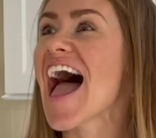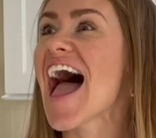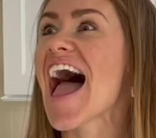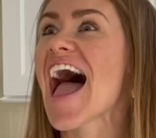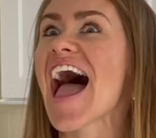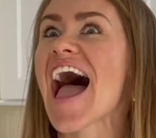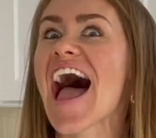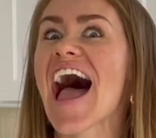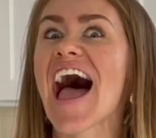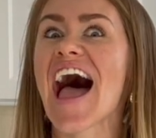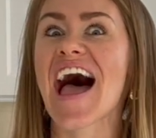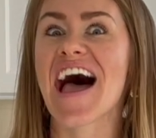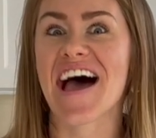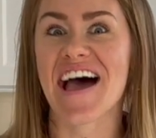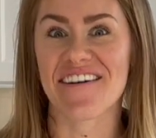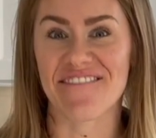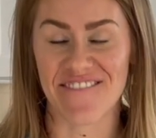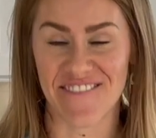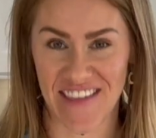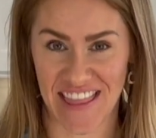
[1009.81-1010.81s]

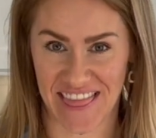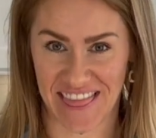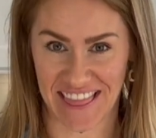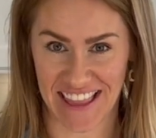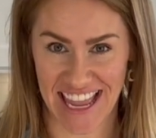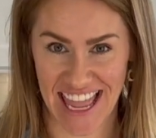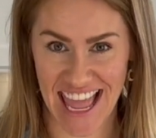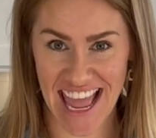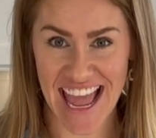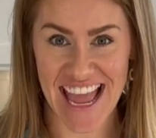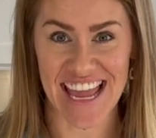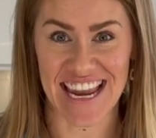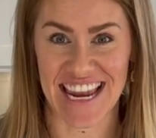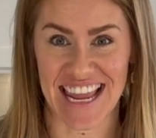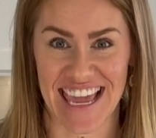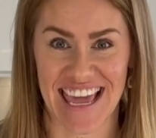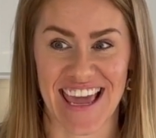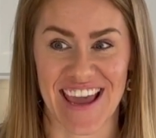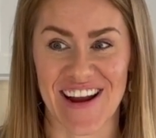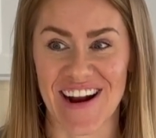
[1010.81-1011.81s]
heavenly
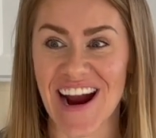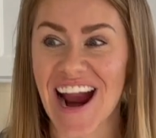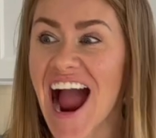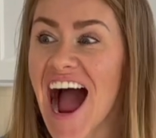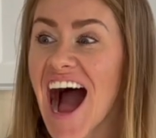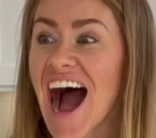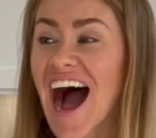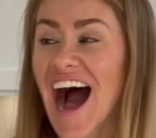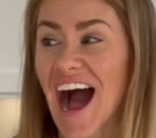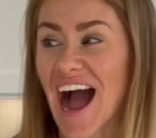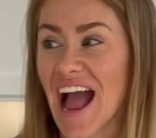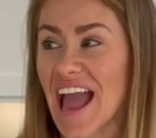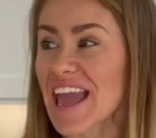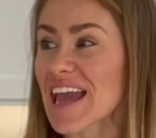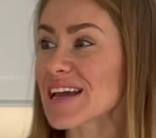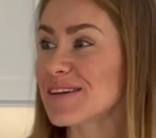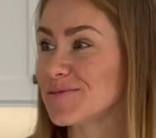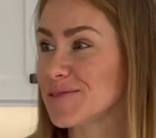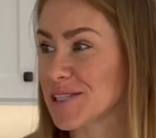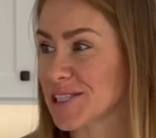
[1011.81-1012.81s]
in here. I
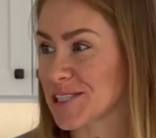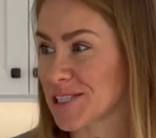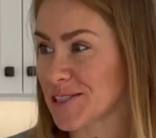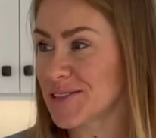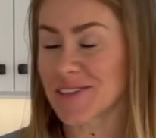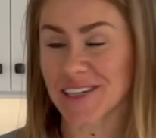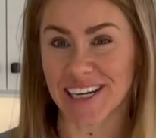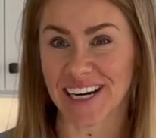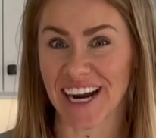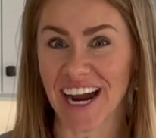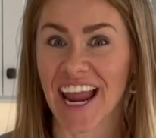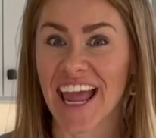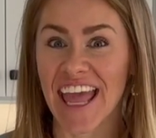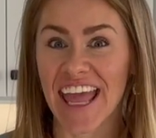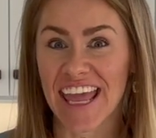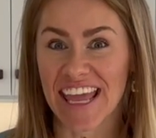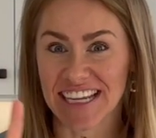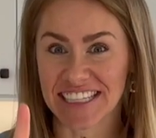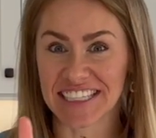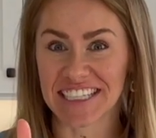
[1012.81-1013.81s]
am sure
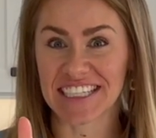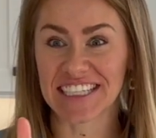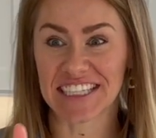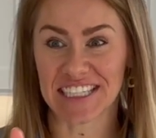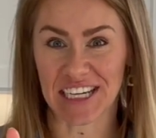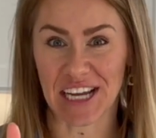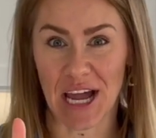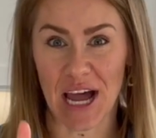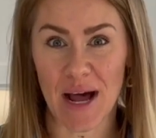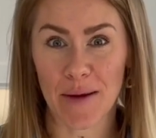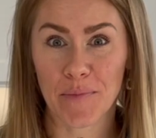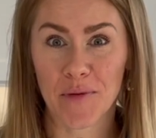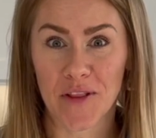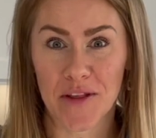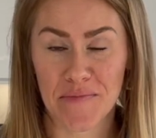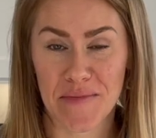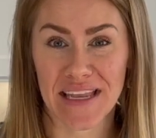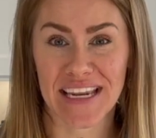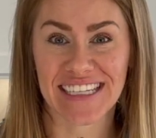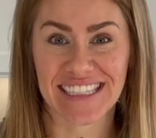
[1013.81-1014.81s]
in just a couple
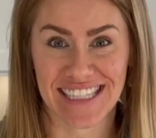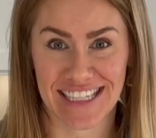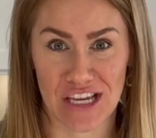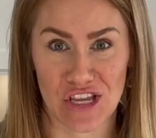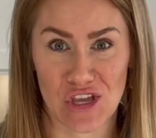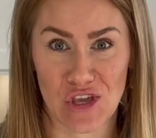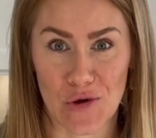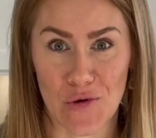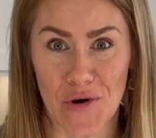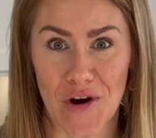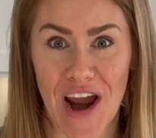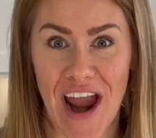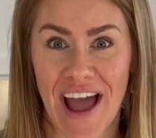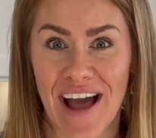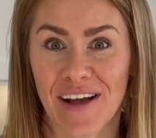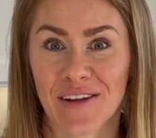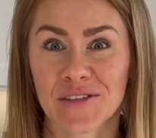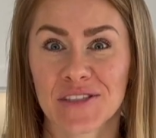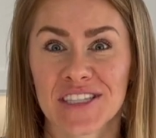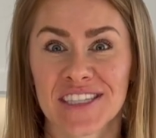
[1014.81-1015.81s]
of minutes in your
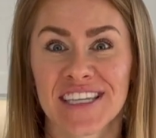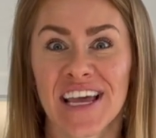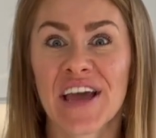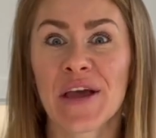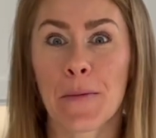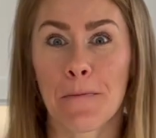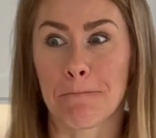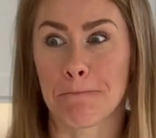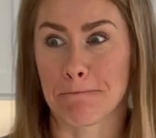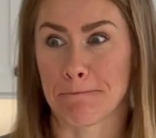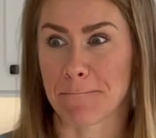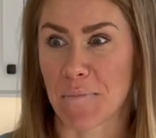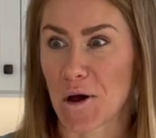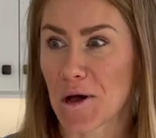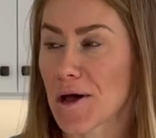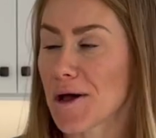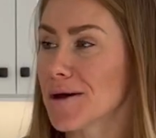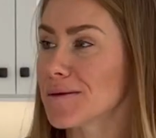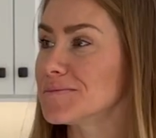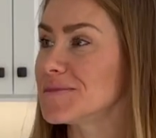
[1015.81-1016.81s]
house,
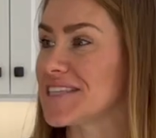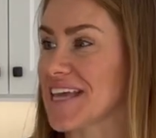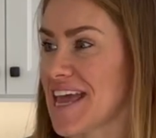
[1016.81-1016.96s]
moms